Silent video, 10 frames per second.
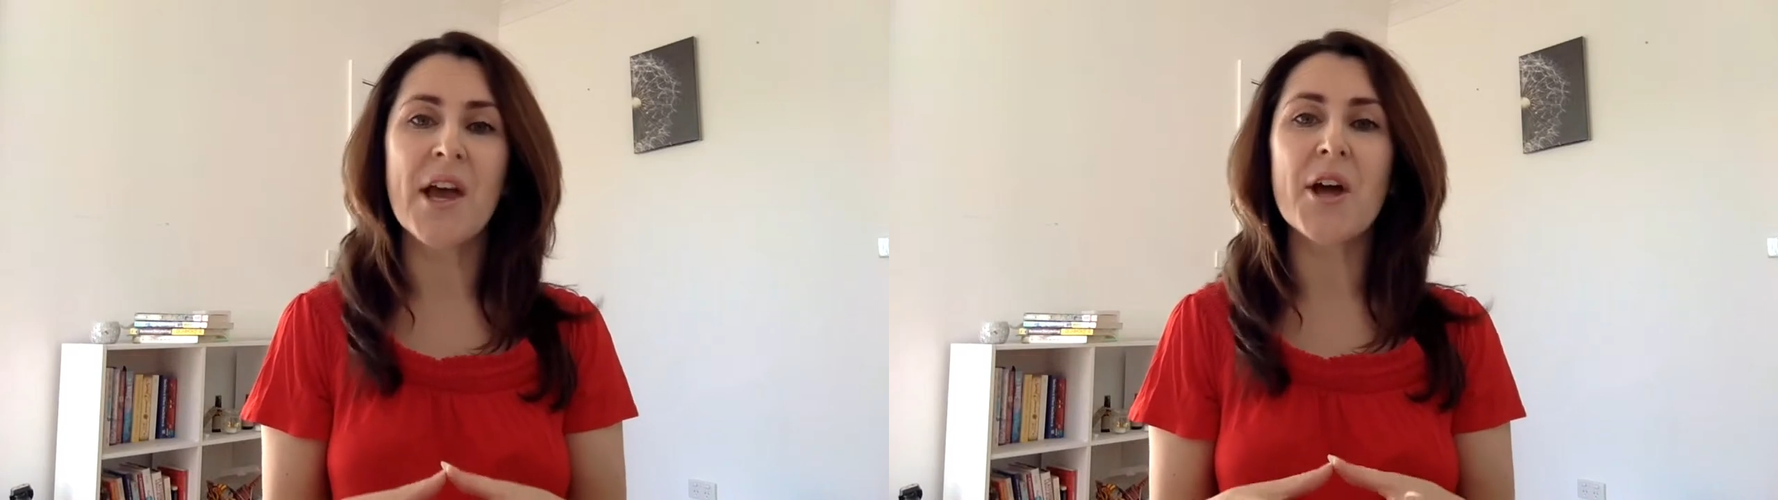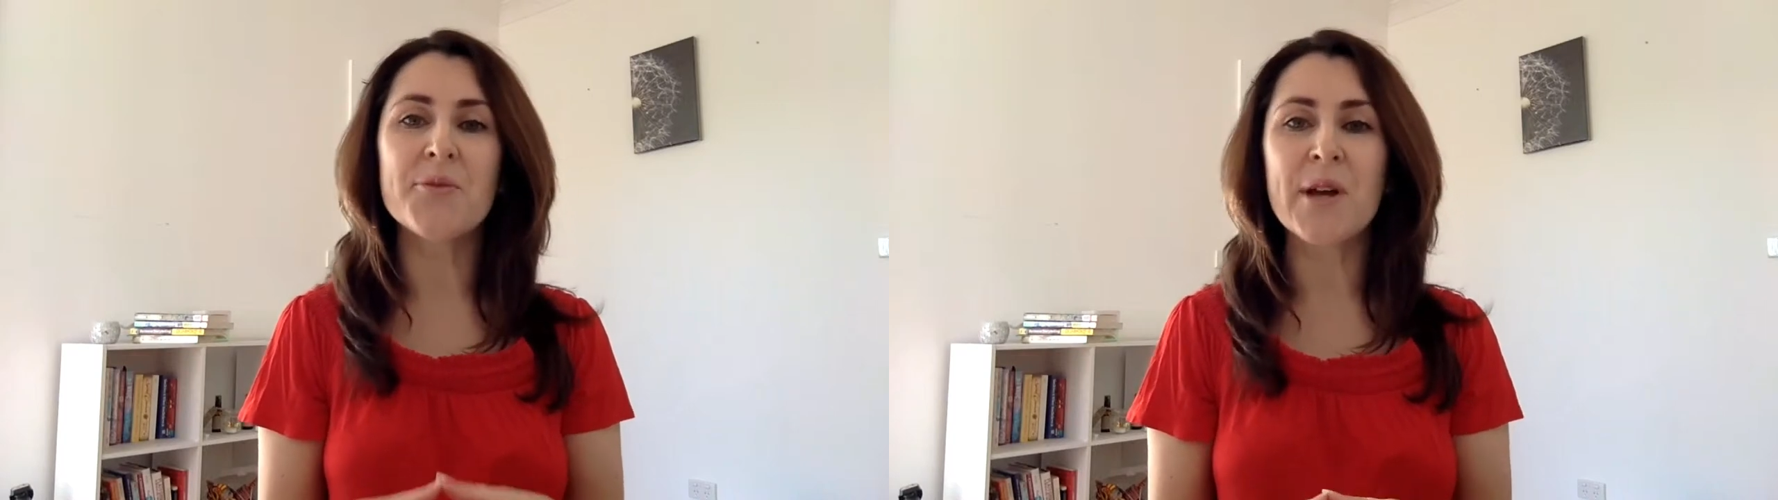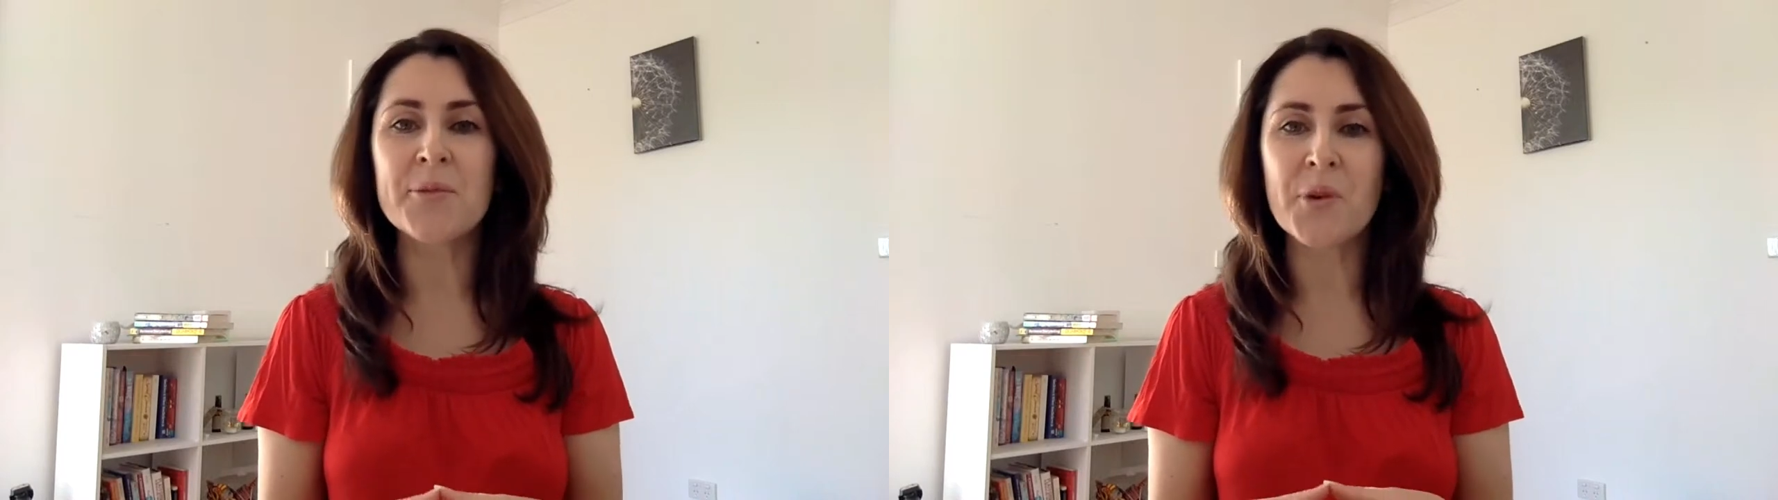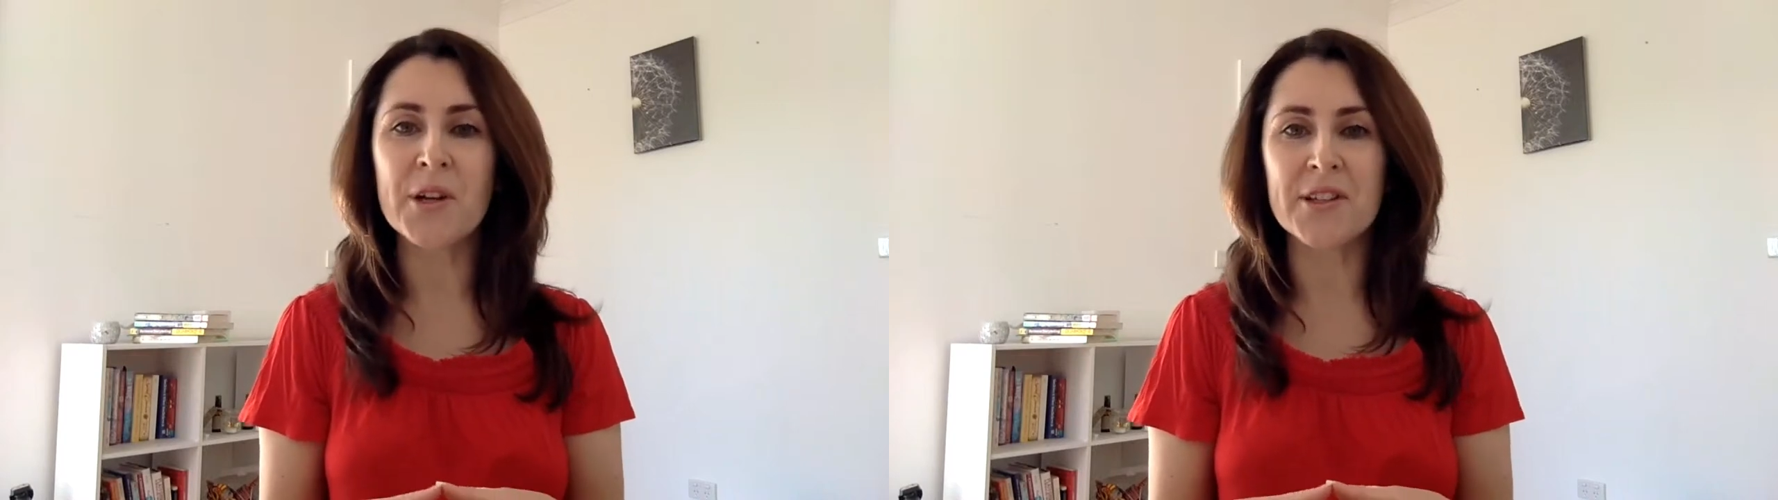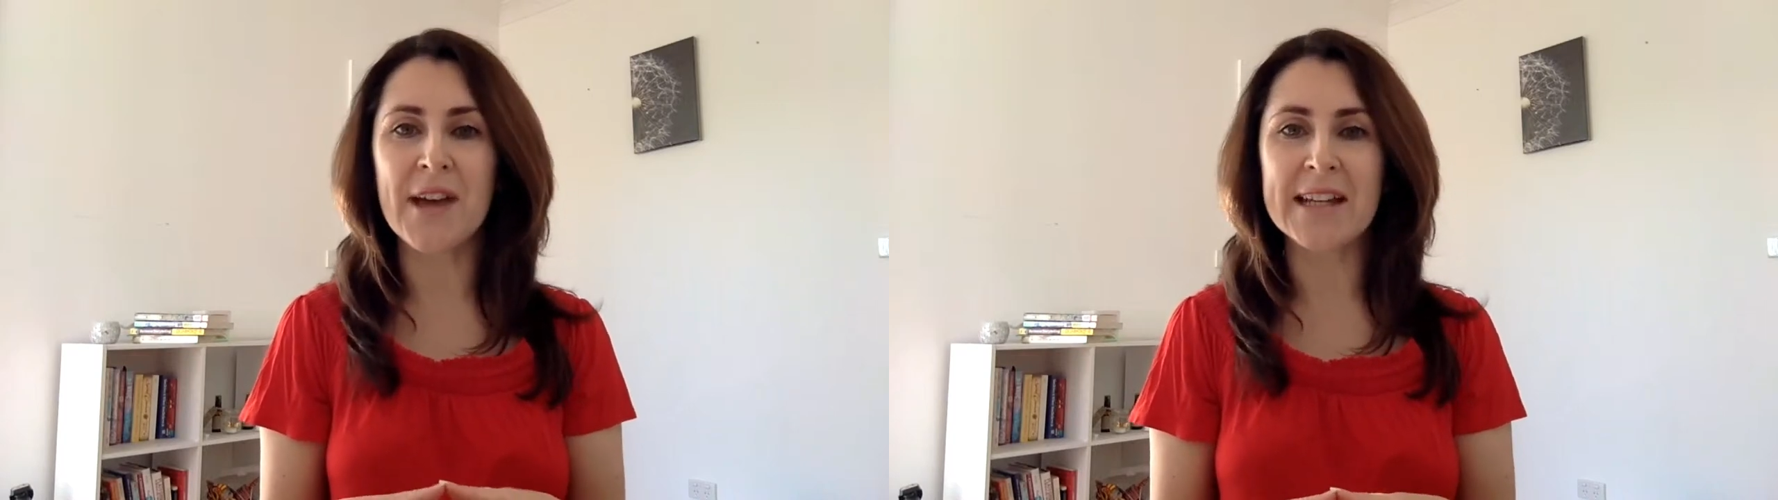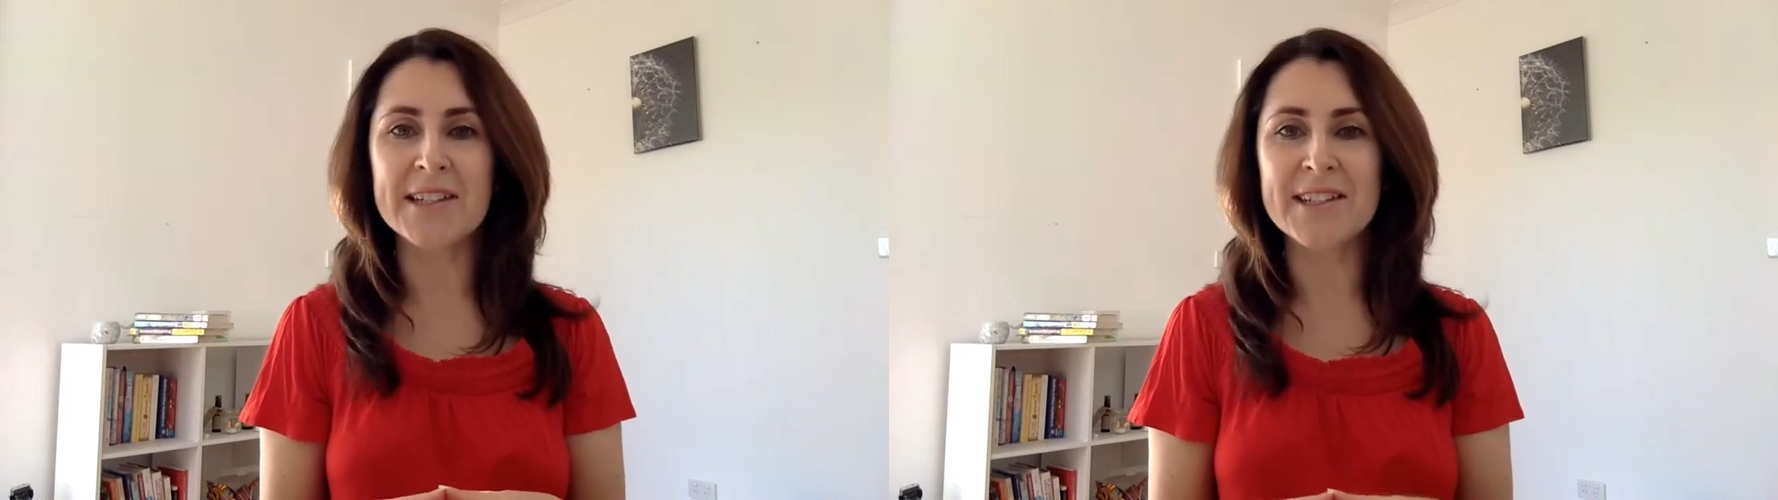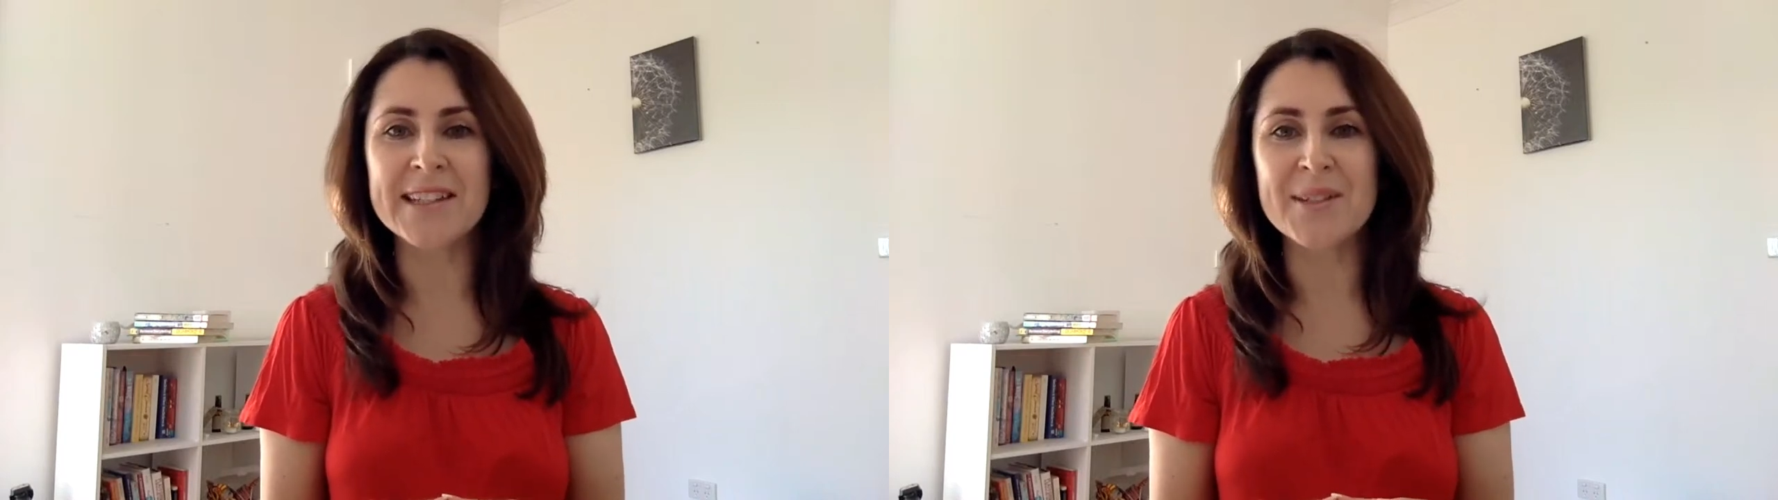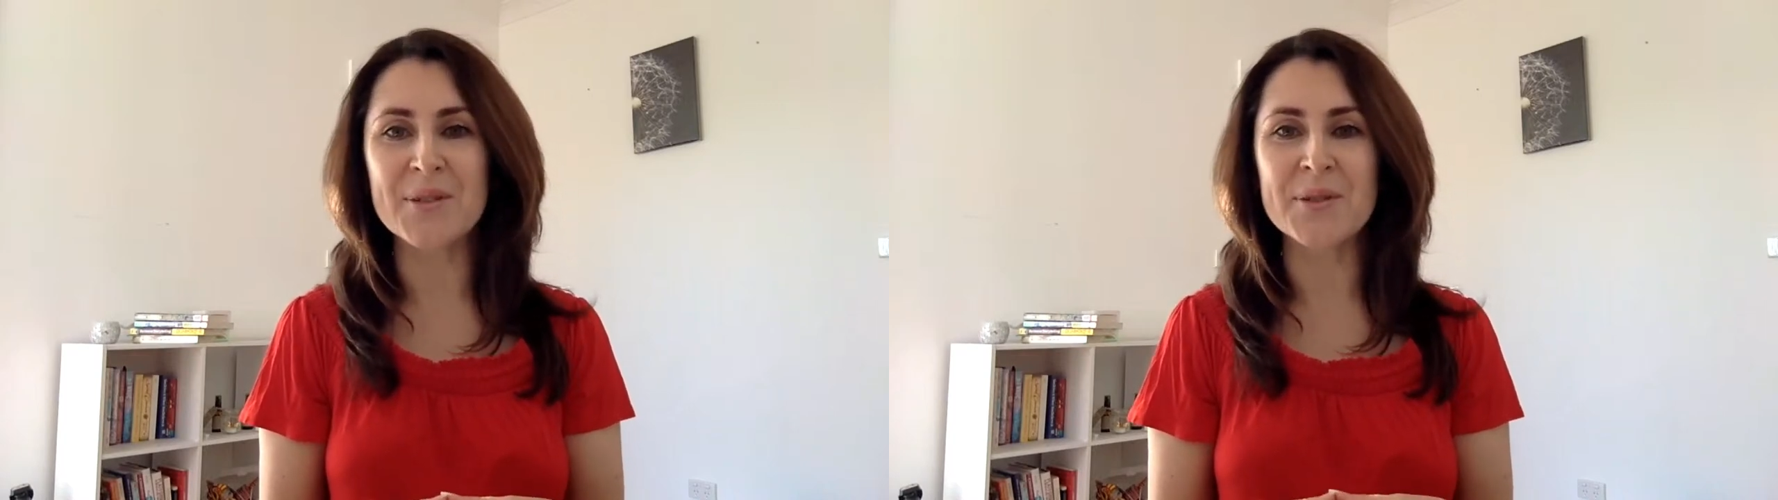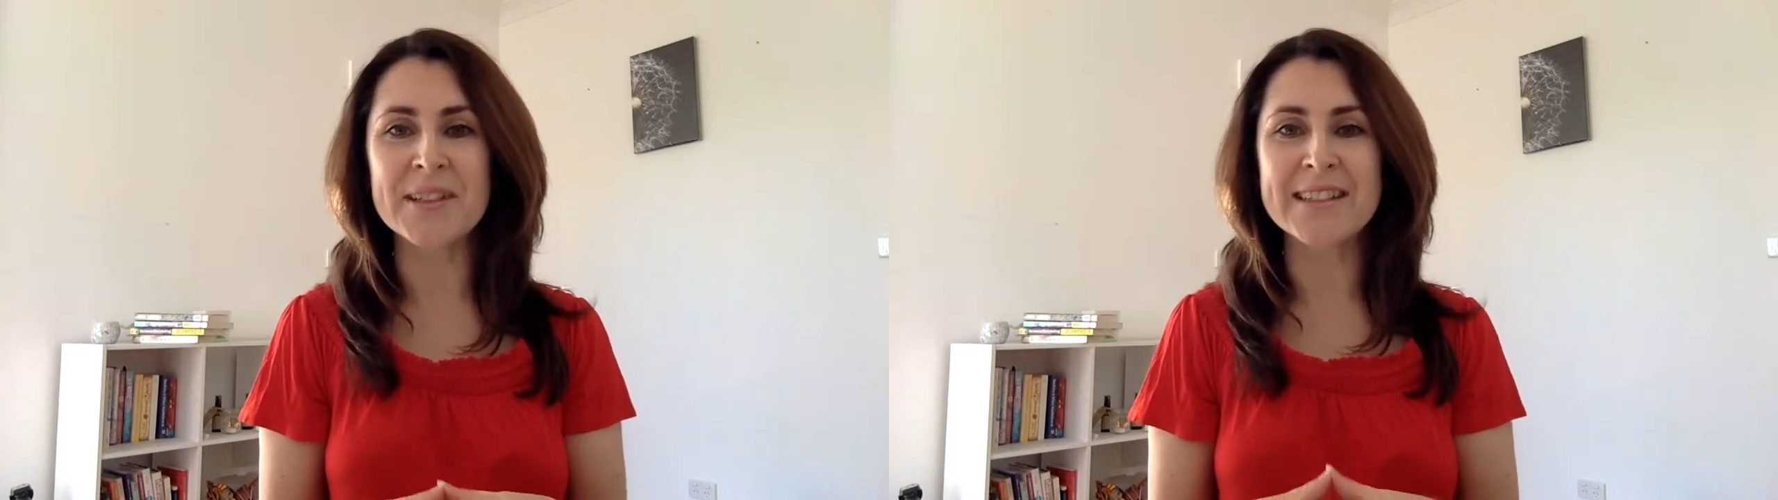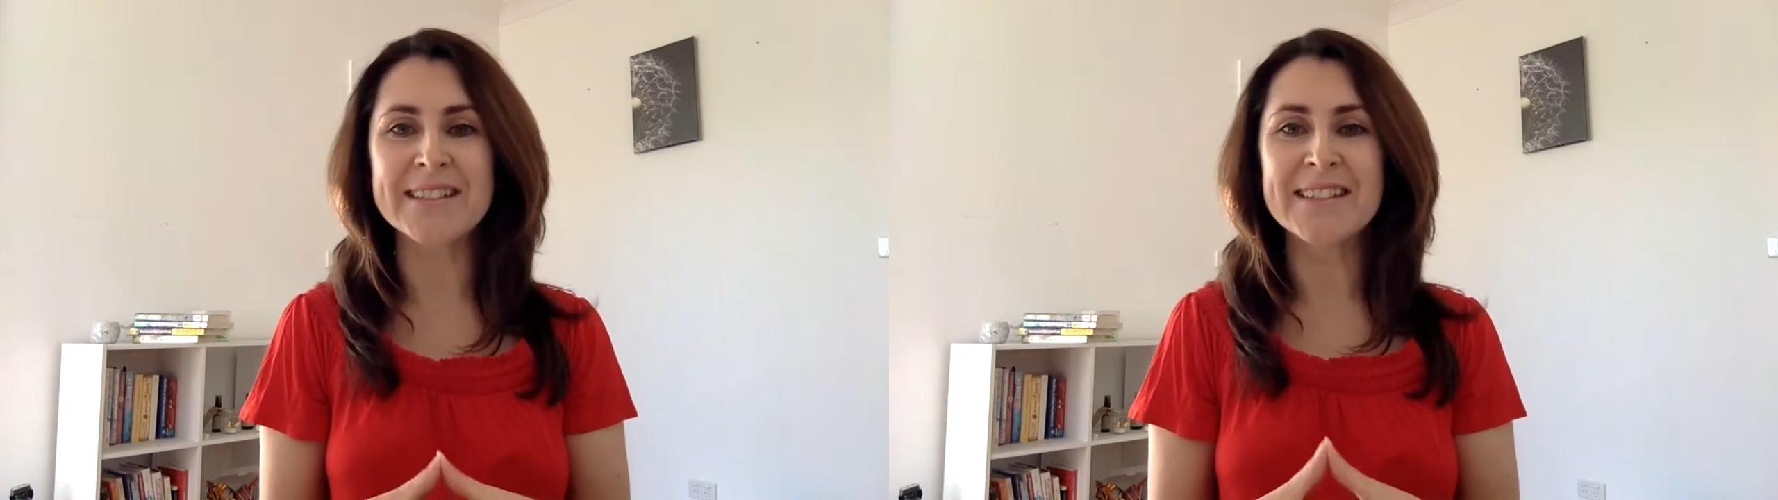around what you're actually
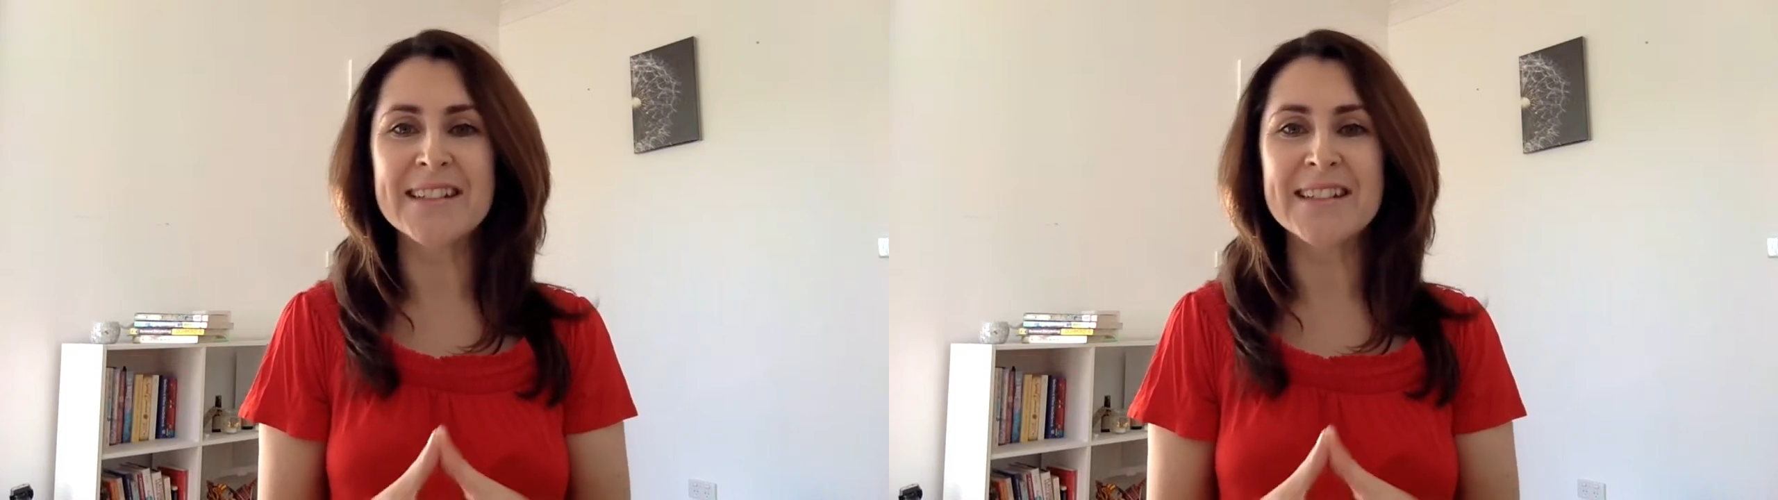doing.